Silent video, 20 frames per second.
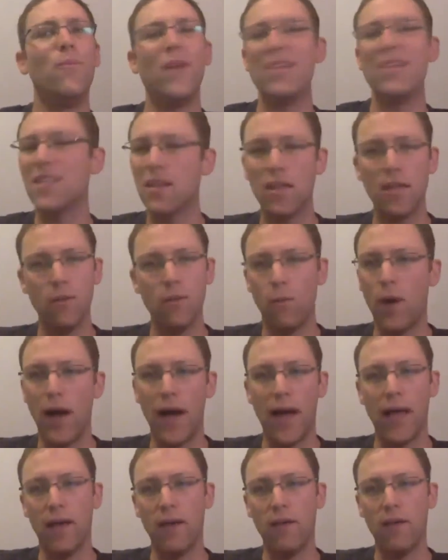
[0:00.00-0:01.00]
basically
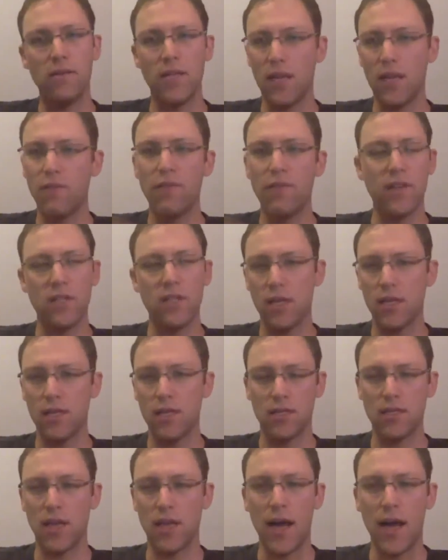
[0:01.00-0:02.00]
why data fetching
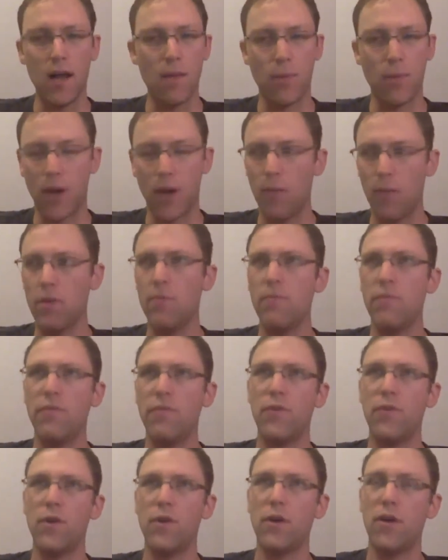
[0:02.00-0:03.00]
is not a problem
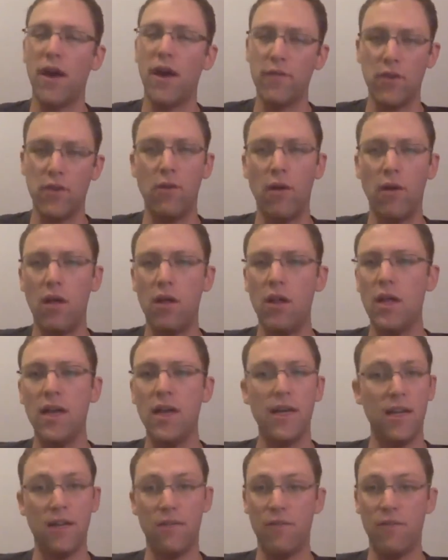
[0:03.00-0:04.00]
for GraphQL.
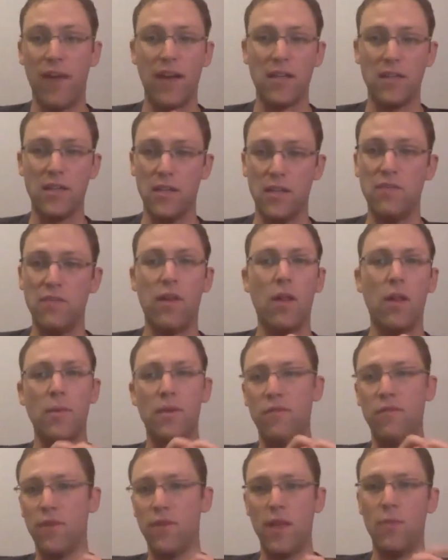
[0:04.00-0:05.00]
In fact, the
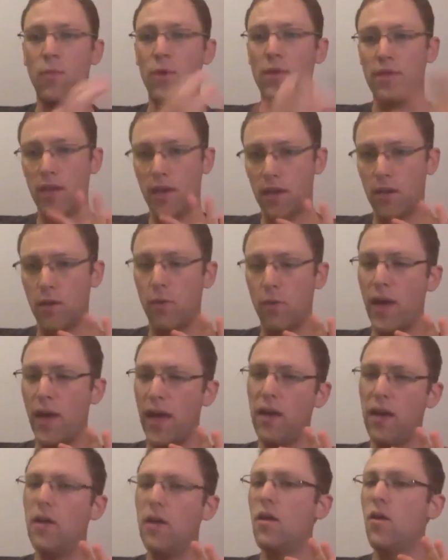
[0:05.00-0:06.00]
development for them went the other way.
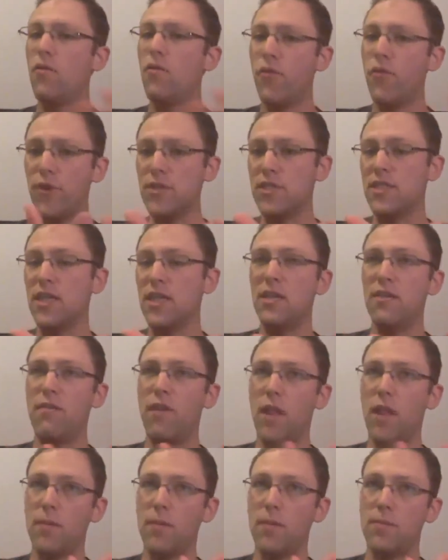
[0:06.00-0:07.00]
First, they
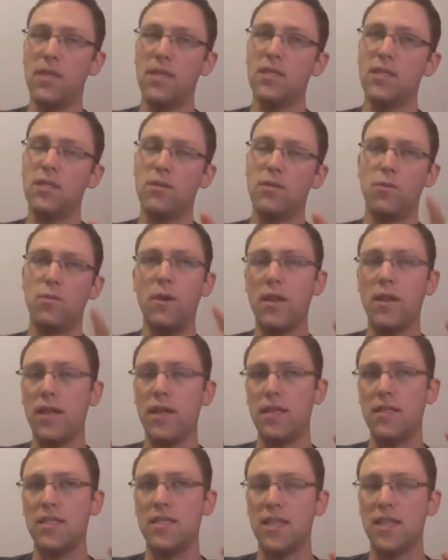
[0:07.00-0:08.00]
developed this
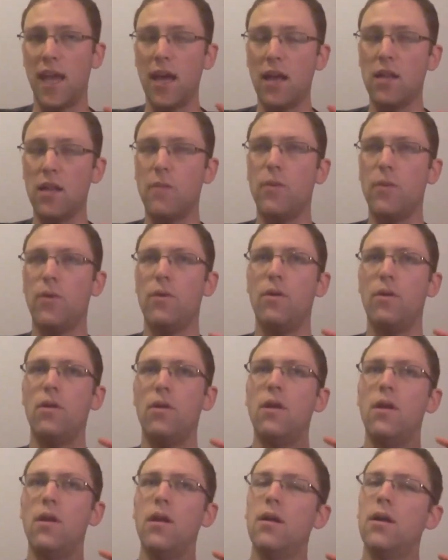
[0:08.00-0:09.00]
really scalable
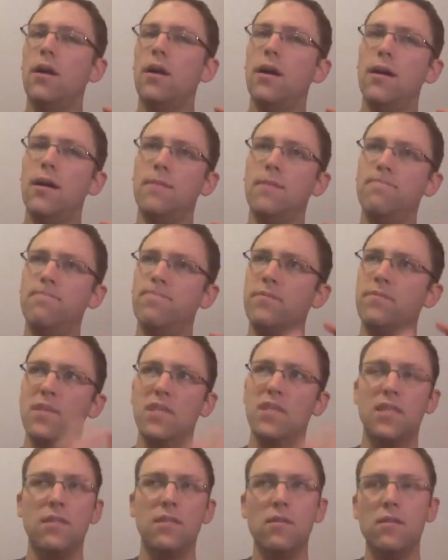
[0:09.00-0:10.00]

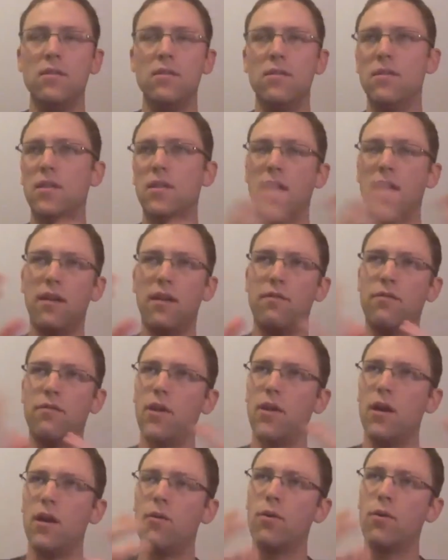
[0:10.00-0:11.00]
kind of,
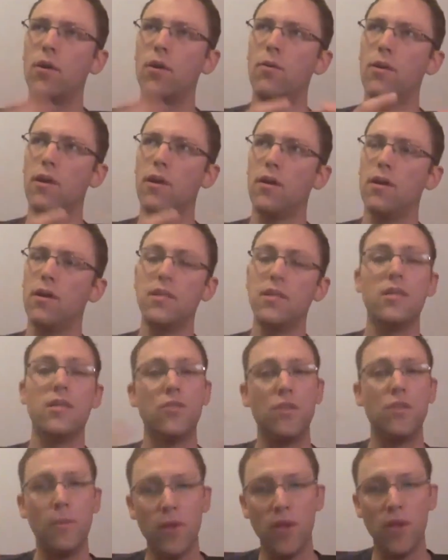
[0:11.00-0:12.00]
what do I want to call it,
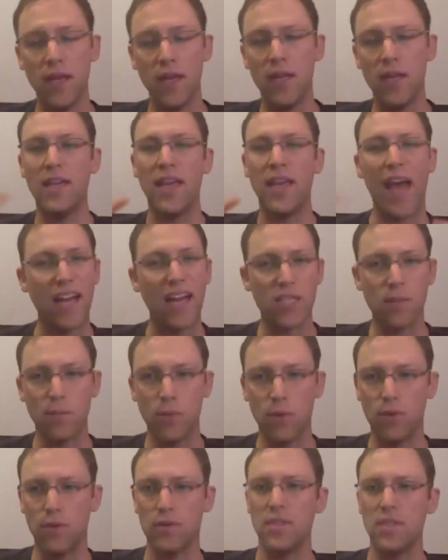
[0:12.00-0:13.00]
distributed,
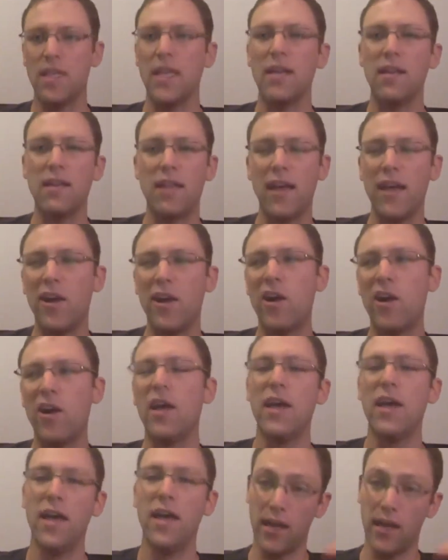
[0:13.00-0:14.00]
cacheable data layer,
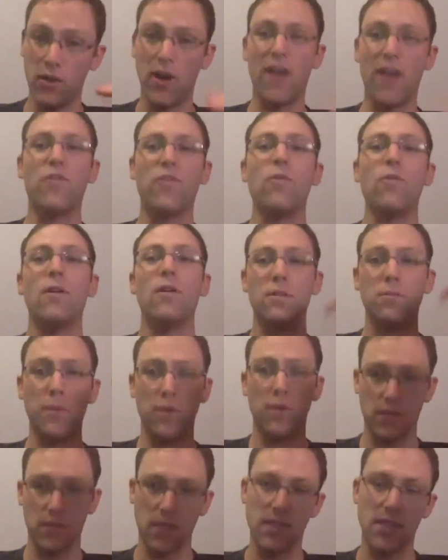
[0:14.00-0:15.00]
and GraphQL is
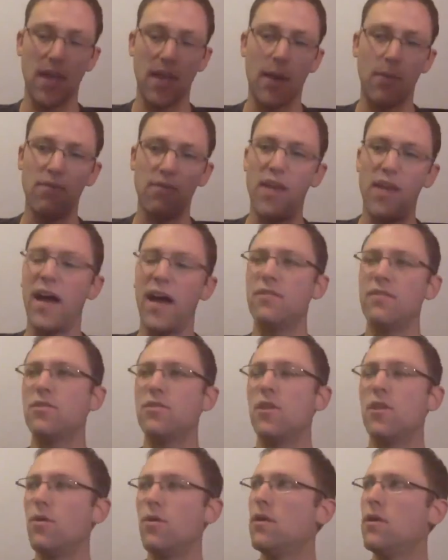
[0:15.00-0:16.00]
built on top of that.
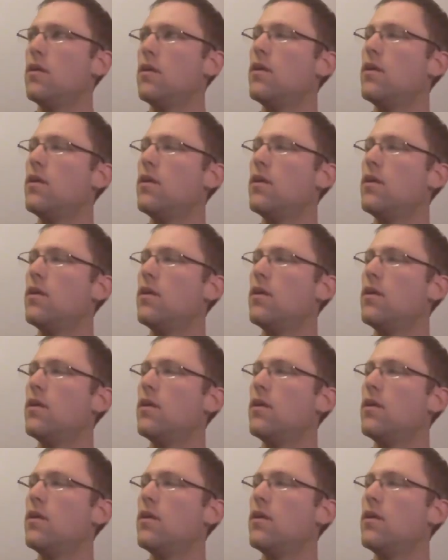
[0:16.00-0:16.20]
So